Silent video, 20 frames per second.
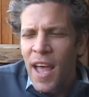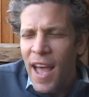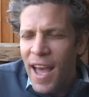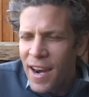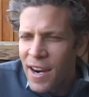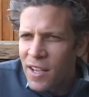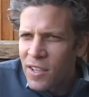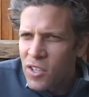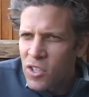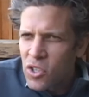
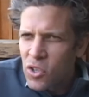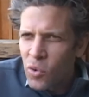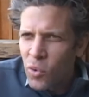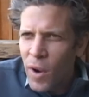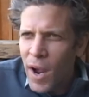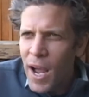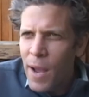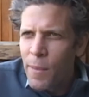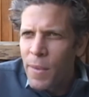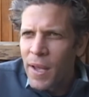and
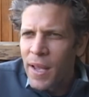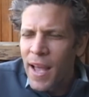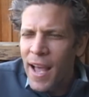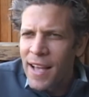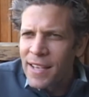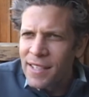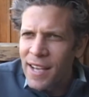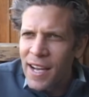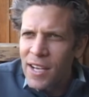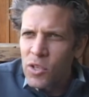describing,
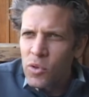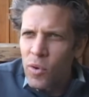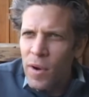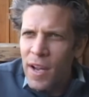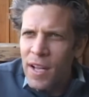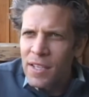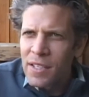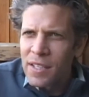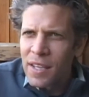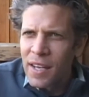as I
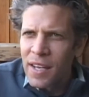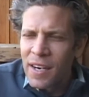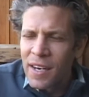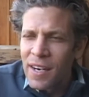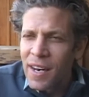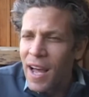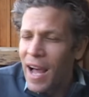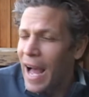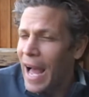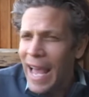translate
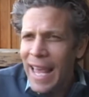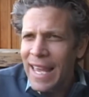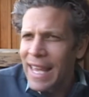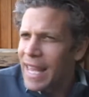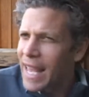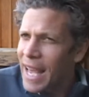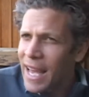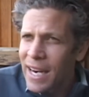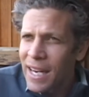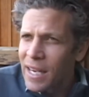it, I
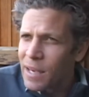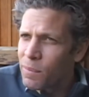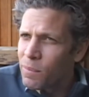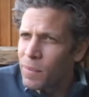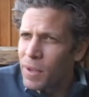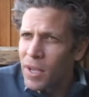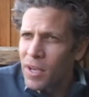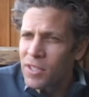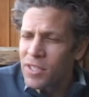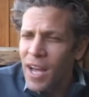get it
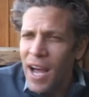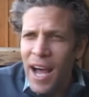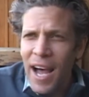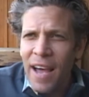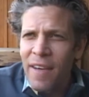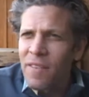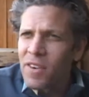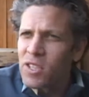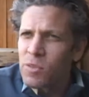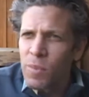because
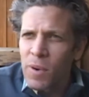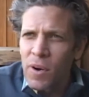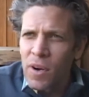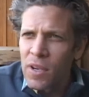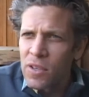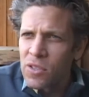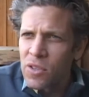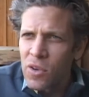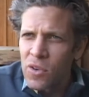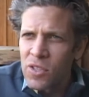I've
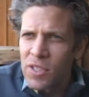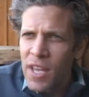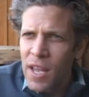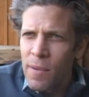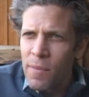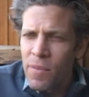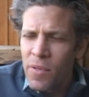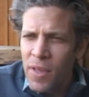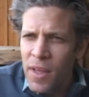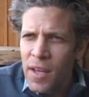experienced those
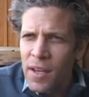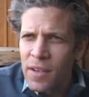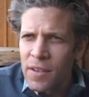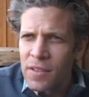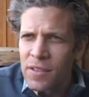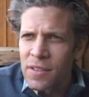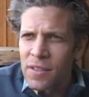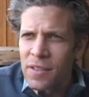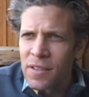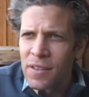same
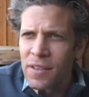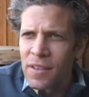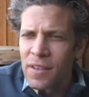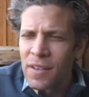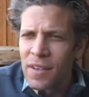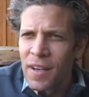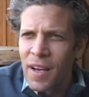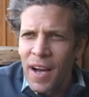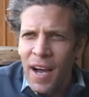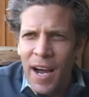things.
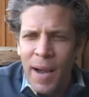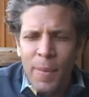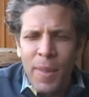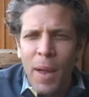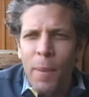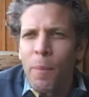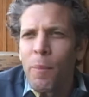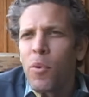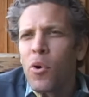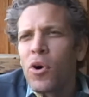I'm
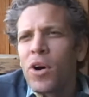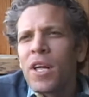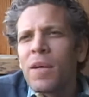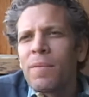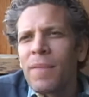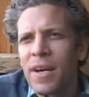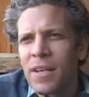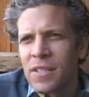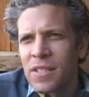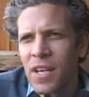not
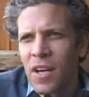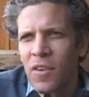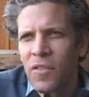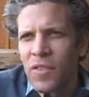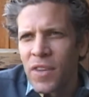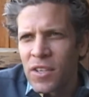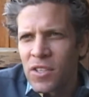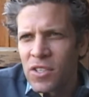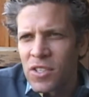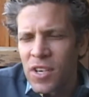putting
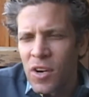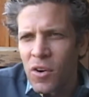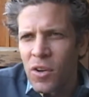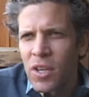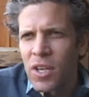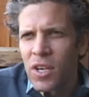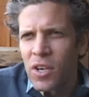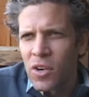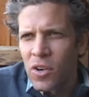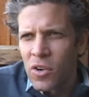myself
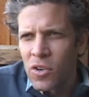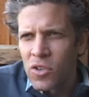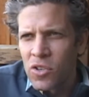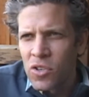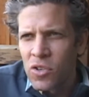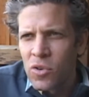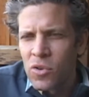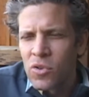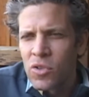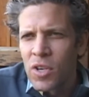necessarily in her
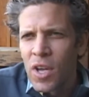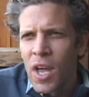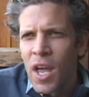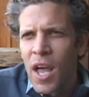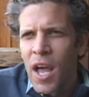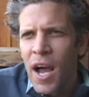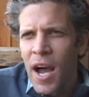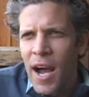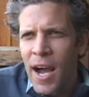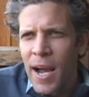shoes.
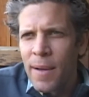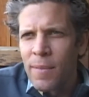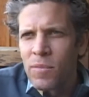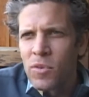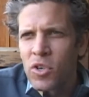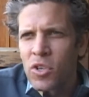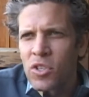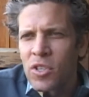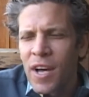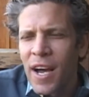I'm
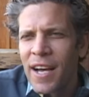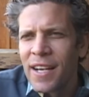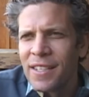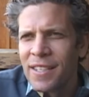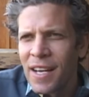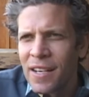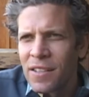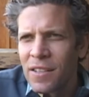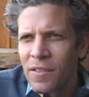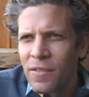just
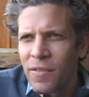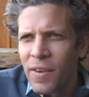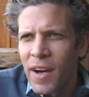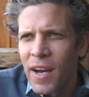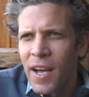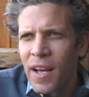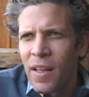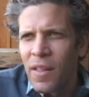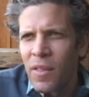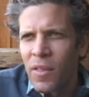
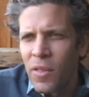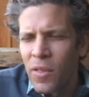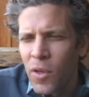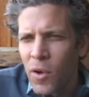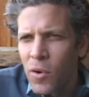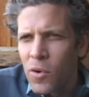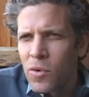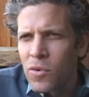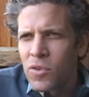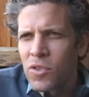identifying
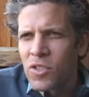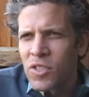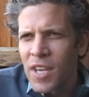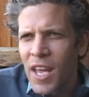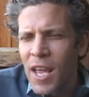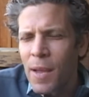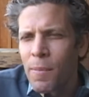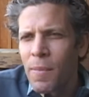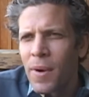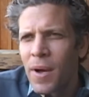those
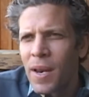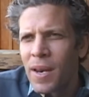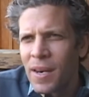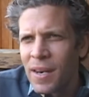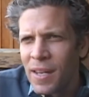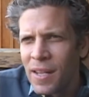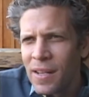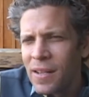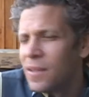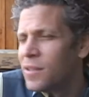same
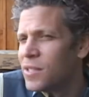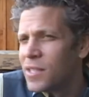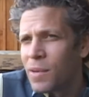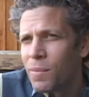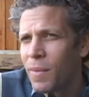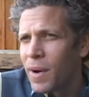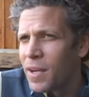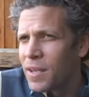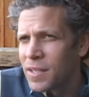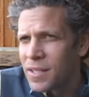needs
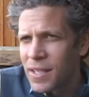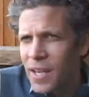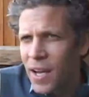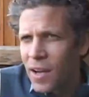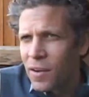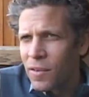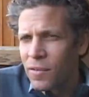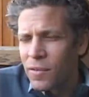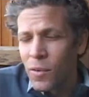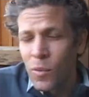in
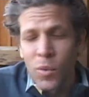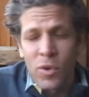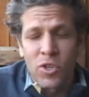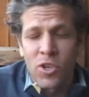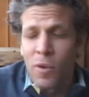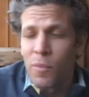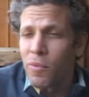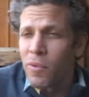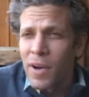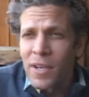myself, which
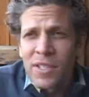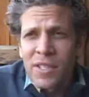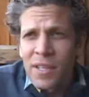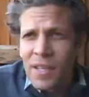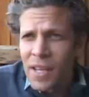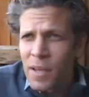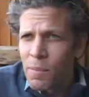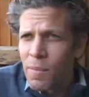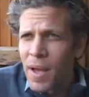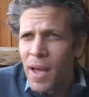are
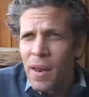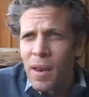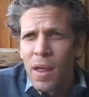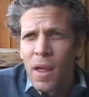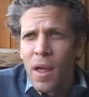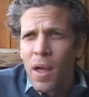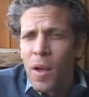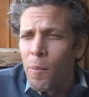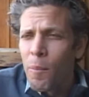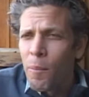presently met
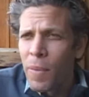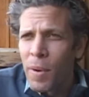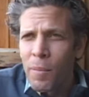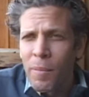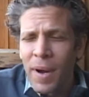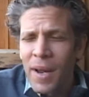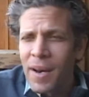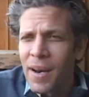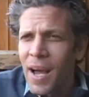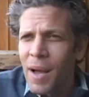but
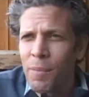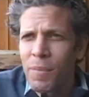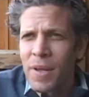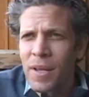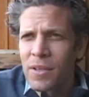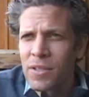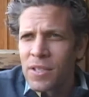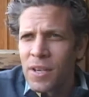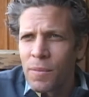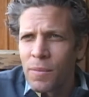might not be
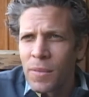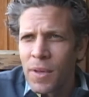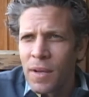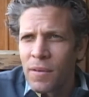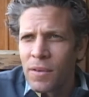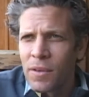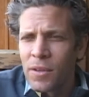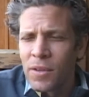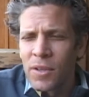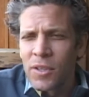at some
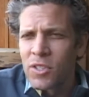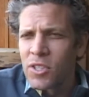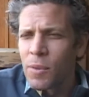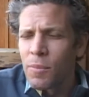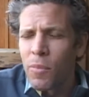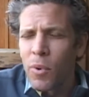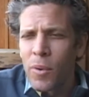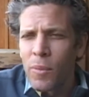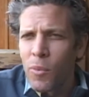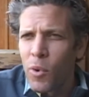level,
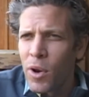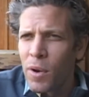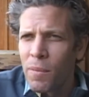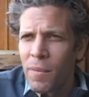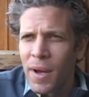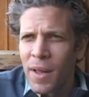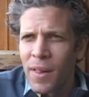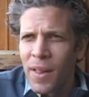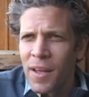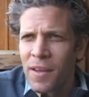some point in
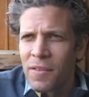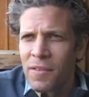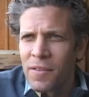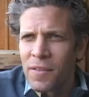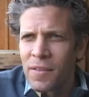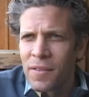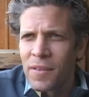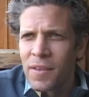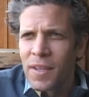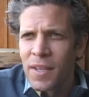my life.
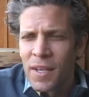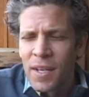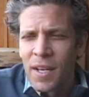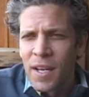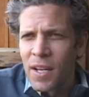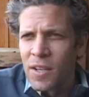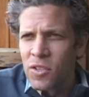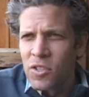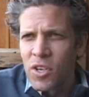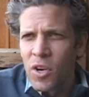
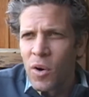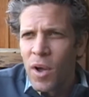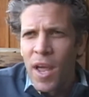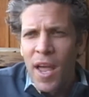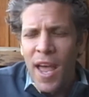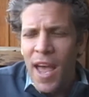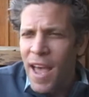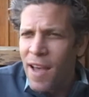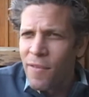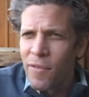And so
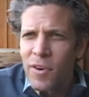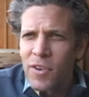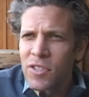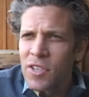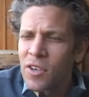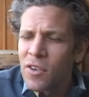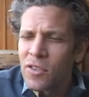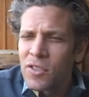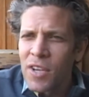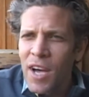every
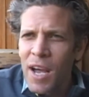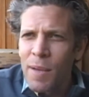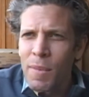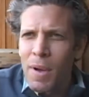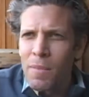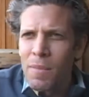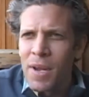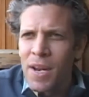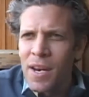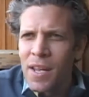single time
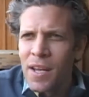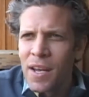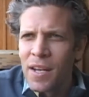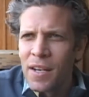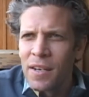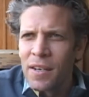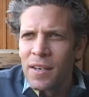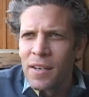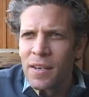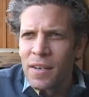I
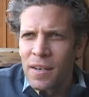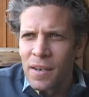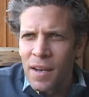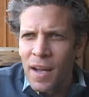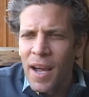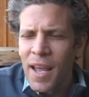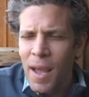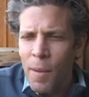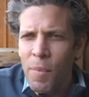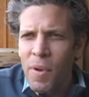mediate,
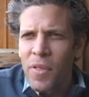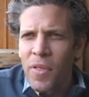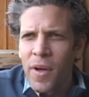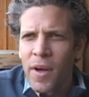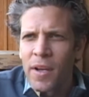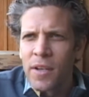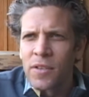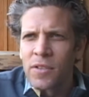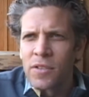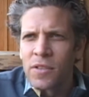I
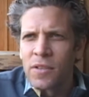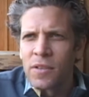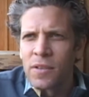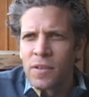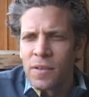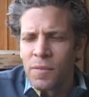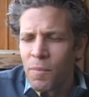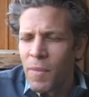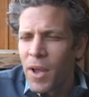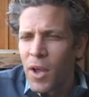empathize.
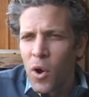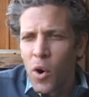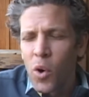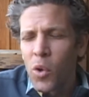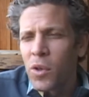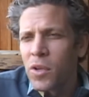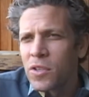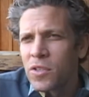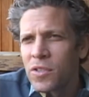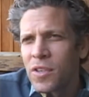My
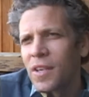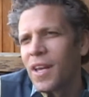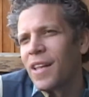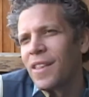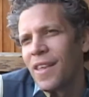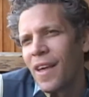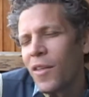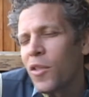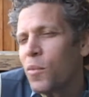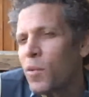goal is to
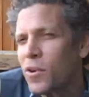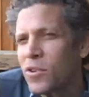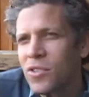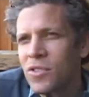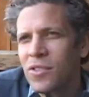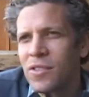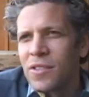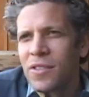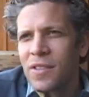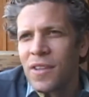get the other
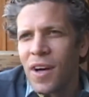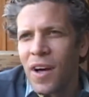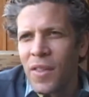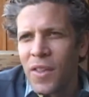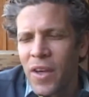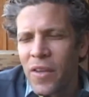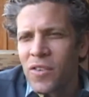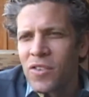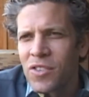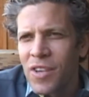person on
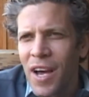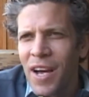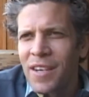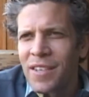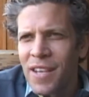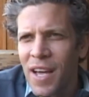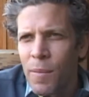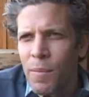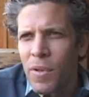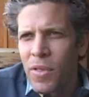the other
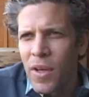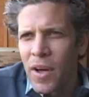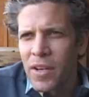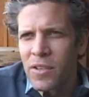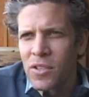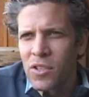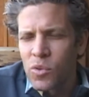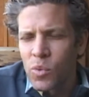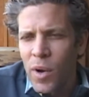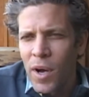side to
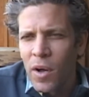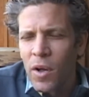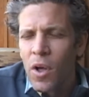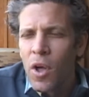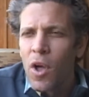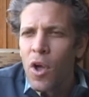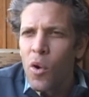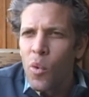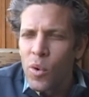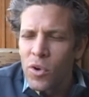empathize as well,
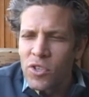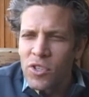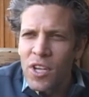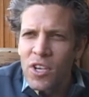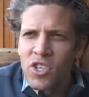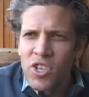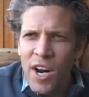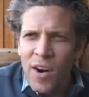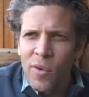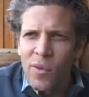which
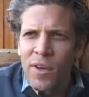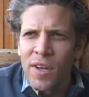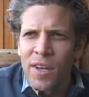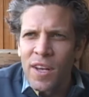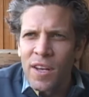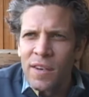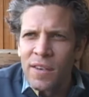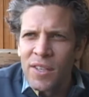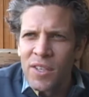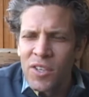they generally
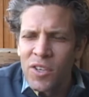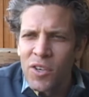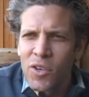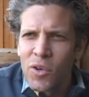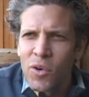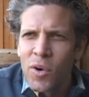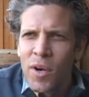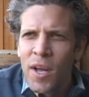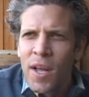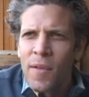can
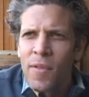do